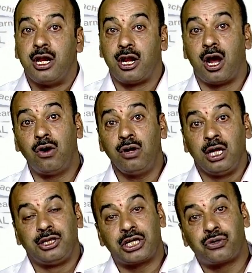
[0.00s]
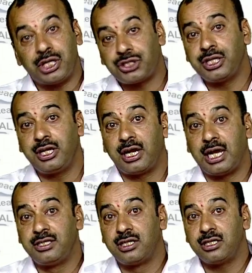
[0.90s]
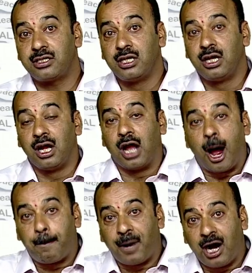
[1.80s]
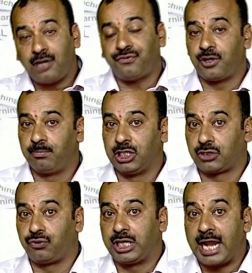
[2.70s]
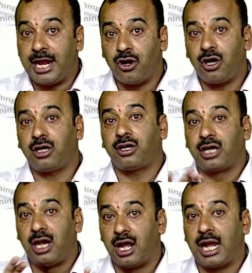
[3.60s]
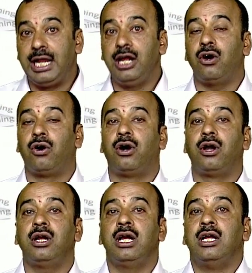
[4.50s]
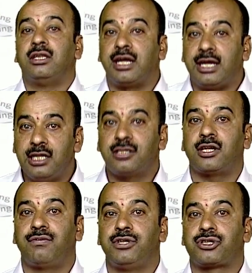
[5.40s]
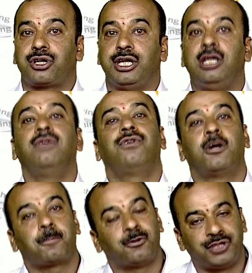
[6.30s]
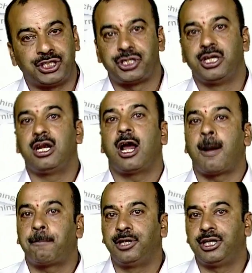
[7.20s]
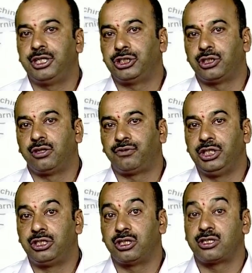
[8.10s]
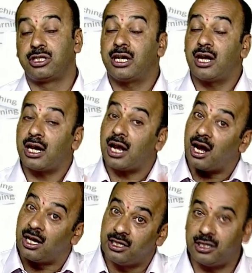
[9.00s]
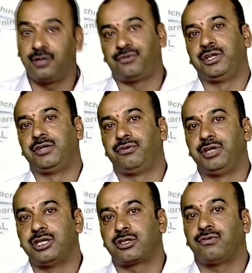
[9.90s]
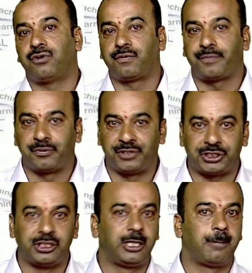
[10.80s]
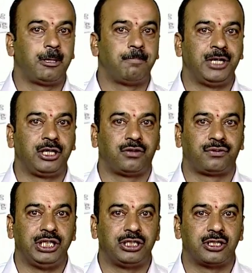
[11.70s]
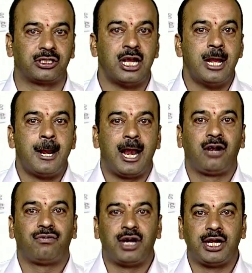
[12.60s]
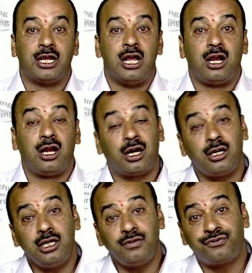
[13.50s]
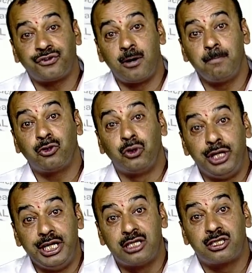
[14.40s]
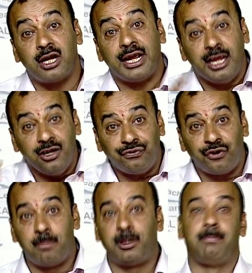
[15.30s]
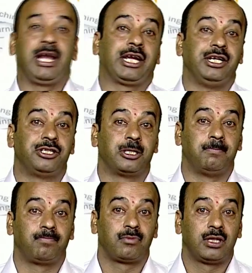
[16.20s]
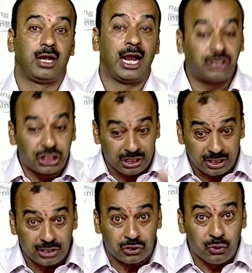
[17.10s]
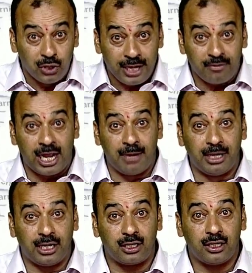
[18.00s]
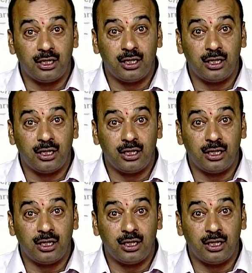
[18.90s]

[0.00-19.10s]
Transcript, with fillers: Now, the question arises, Apart from this, we cannot rely on the in-service training for professional upgradation of teachers. There are other different ways for professional development of teachers. And one, learning from colleagues, the informal mechanism. And this is the school environment.